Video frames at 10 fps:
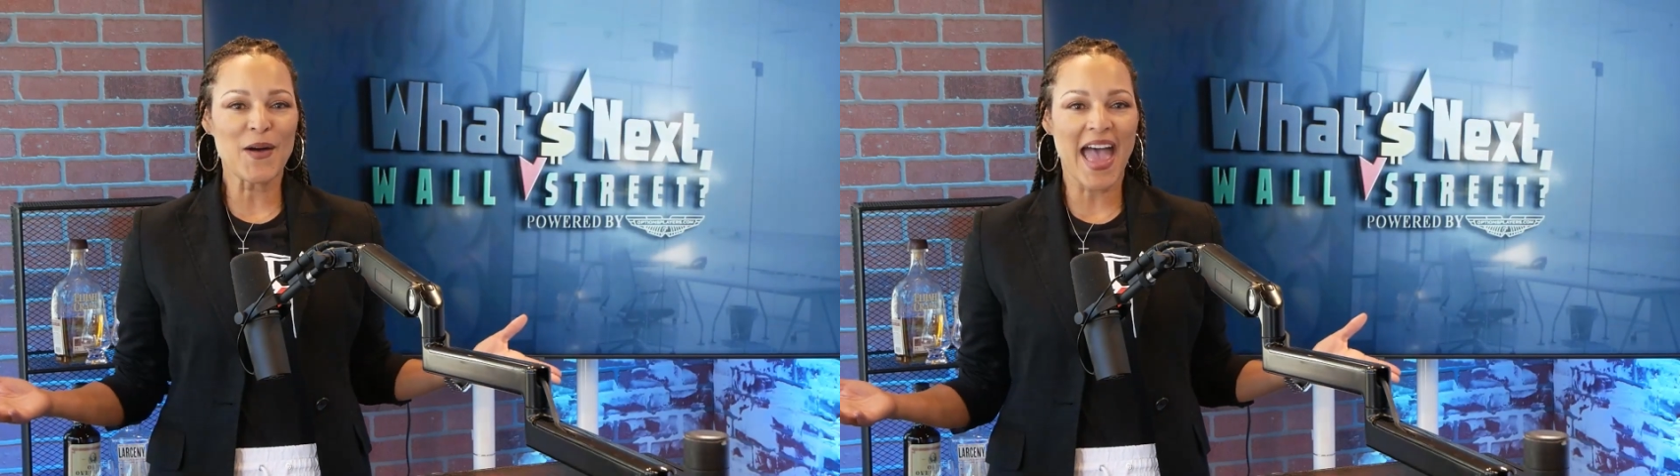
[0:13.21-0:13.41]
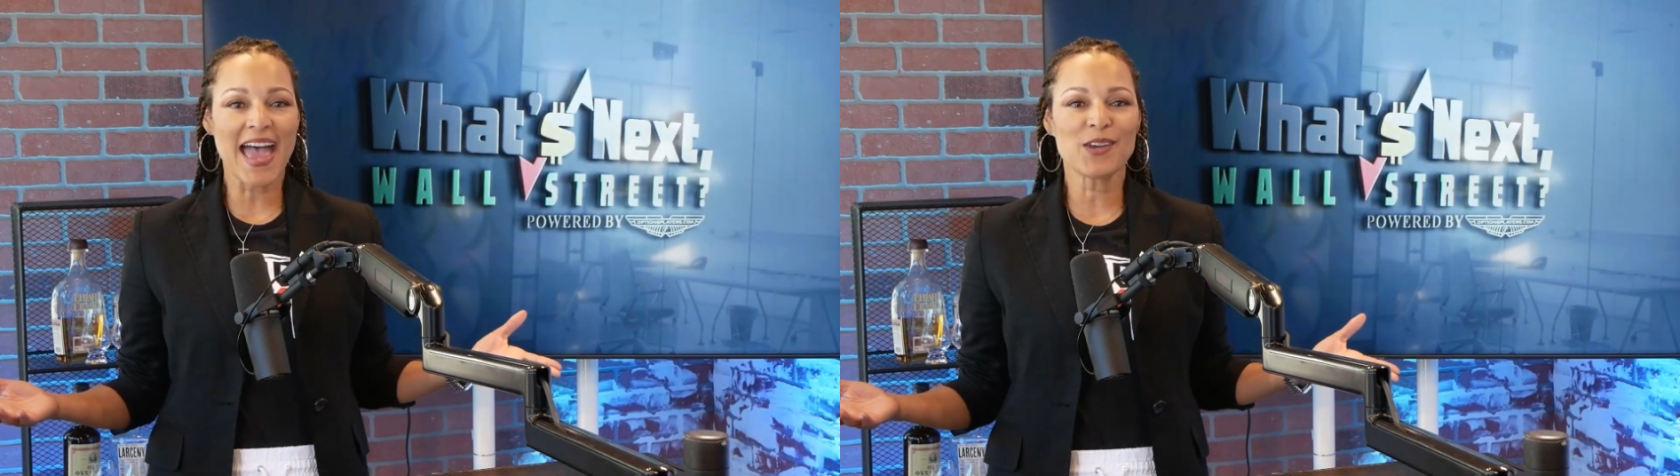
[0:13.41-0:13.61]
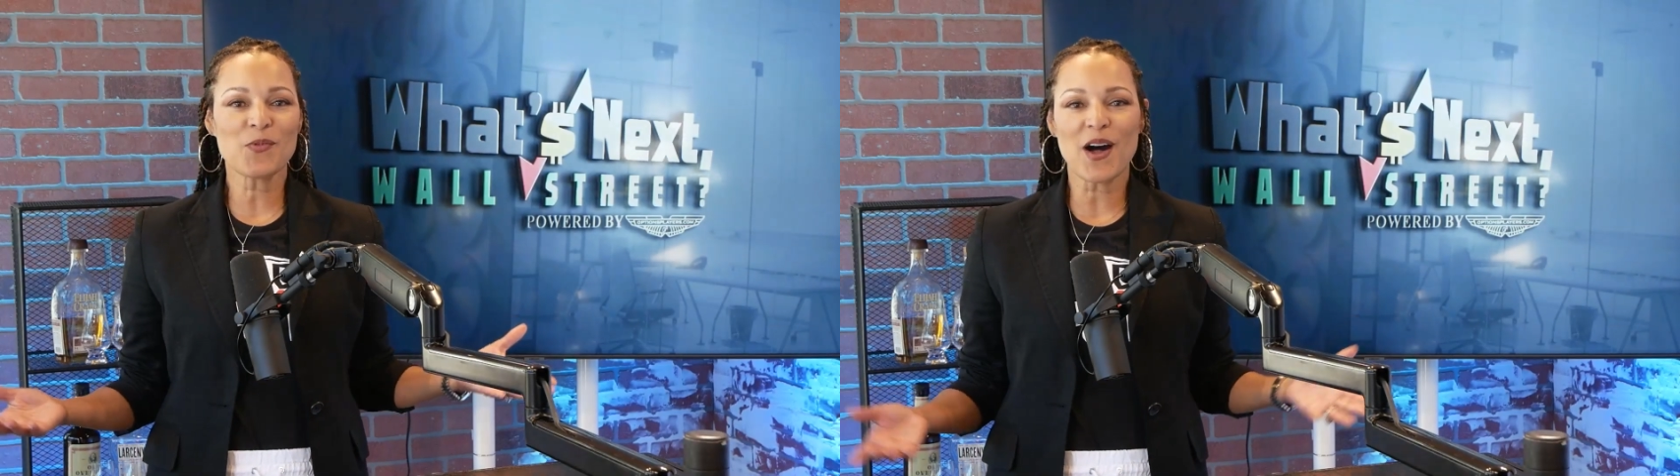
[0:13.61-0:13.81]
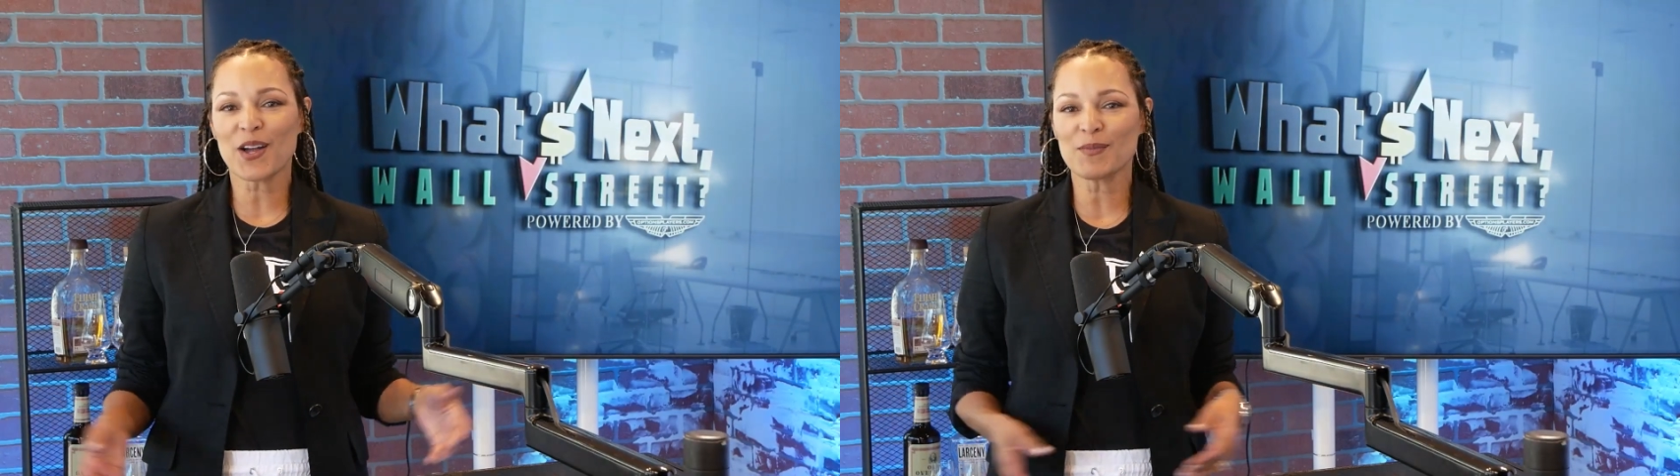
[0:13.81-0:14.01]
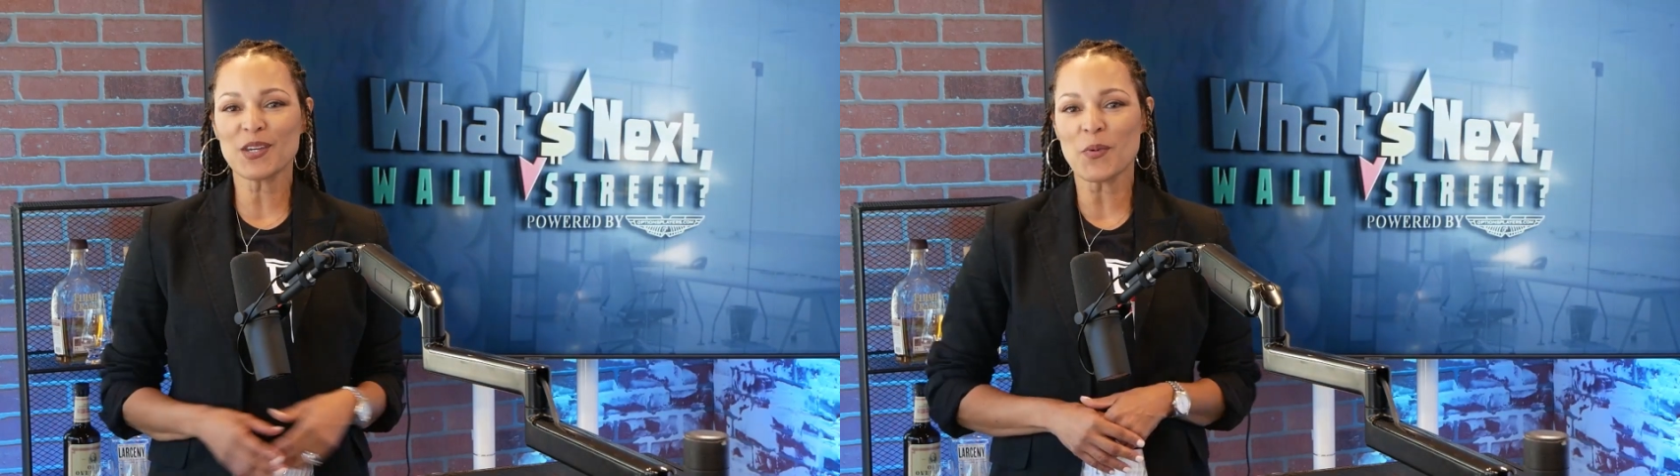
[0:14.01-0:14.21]
and
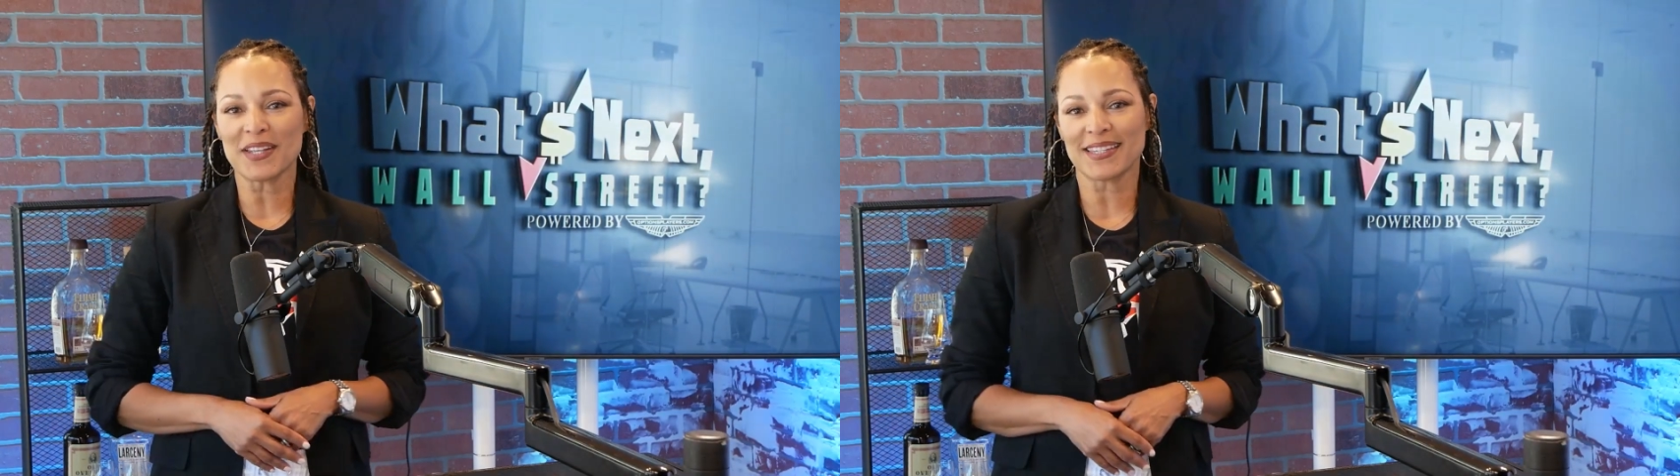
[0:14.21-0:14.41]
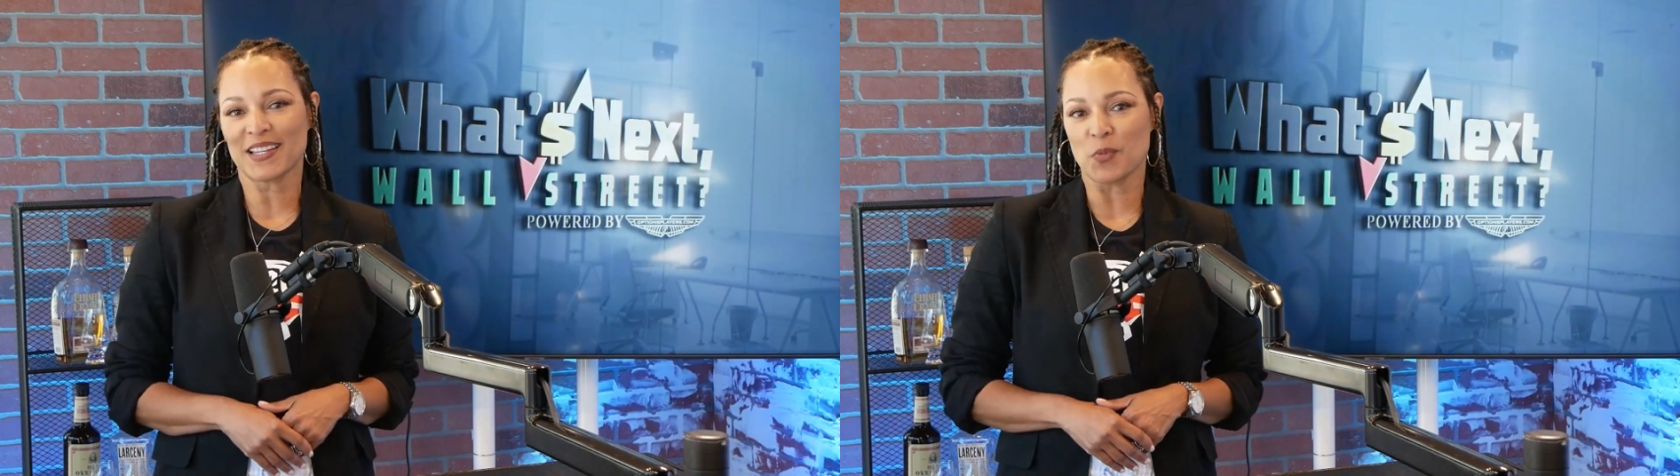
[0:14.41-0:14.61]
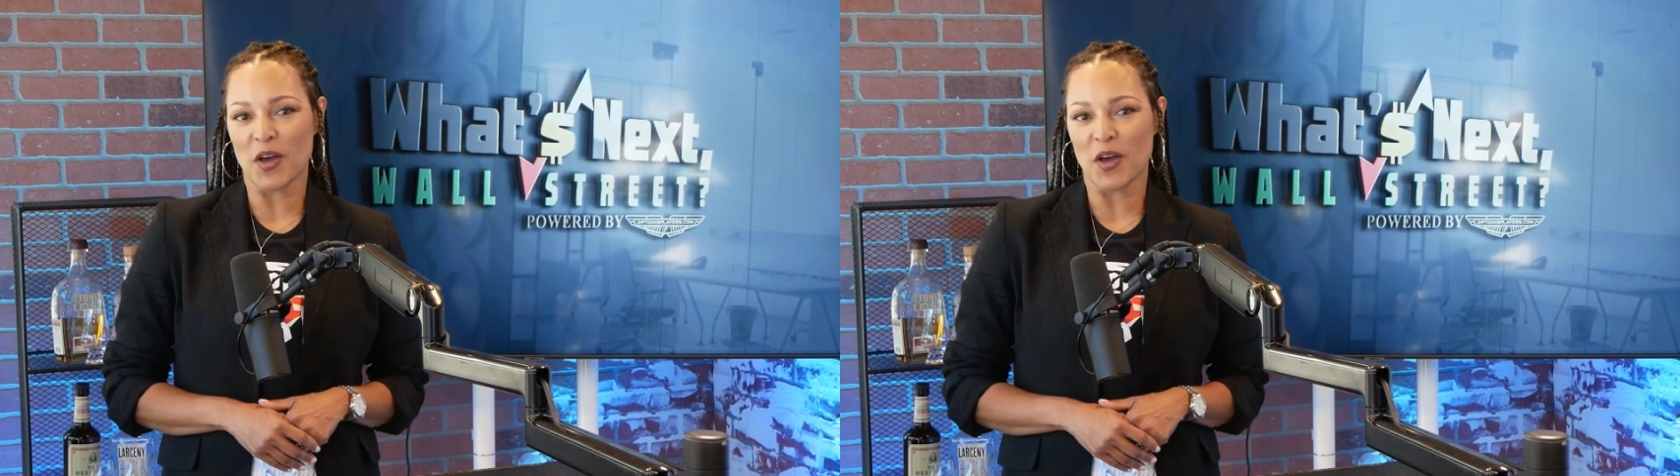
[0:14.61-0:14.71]
welcome to What's Next Wall